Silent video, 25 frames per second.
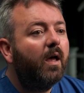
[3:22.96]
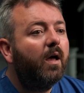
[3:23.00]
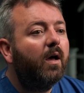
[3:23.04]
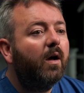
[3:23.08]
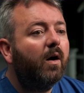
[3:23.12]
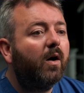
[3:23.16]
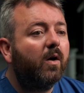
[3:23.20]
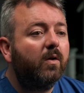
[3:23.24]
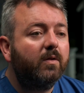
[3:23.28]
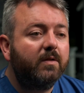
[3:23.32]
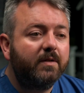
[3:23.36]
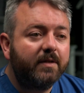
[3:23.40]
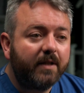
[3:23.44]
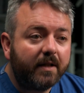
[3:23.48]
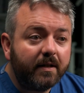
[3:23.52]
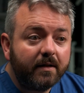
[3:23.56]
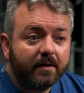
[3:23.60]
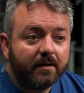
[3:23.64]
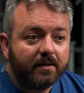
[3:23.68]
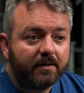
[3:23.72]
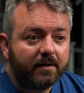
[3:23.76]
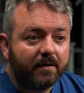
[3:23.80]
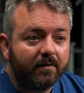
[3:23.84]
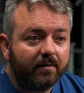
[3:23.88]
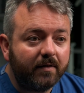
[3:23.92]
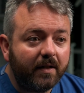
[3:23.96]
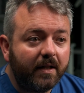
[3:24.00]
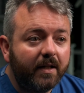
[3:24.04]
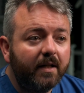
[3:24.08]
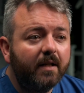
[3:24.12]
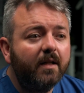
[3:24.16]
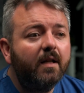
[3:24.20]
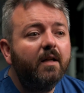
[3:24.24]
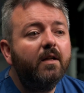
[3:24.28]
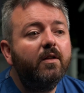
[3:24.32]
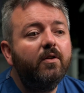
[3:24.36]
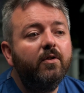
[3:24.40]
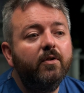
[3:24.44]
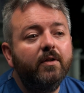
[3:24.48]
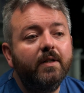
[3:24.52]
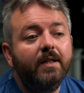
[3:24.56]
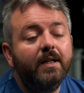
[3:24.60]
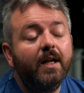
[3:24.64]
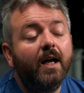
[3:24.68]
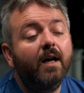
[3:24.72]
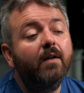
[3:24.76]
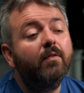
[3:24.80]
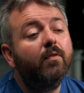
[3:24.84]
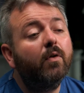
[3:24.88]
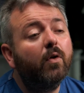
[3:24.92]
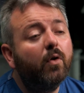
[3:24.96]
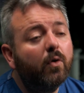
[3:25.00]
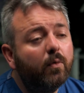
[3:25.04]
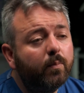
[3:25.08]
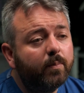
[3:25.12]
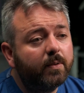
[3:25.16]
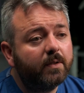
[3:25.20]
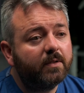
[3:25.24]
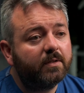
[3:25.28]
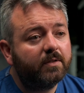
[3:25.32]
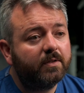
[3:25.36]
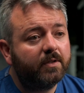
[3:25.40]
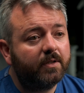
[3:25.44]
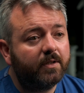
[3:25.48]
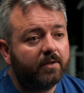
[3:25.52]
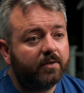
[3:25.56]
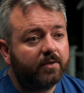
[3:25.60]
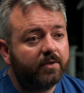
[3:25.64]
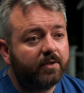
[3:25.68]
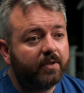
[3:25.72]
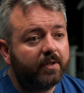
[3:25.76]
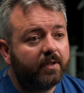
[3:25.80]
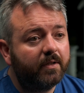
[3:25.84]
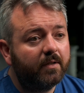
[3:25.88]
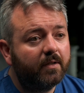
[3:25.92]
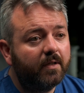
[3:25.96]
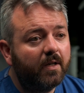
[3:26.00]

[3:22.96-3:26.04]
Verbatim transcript: Alternatively, you can have open surgery,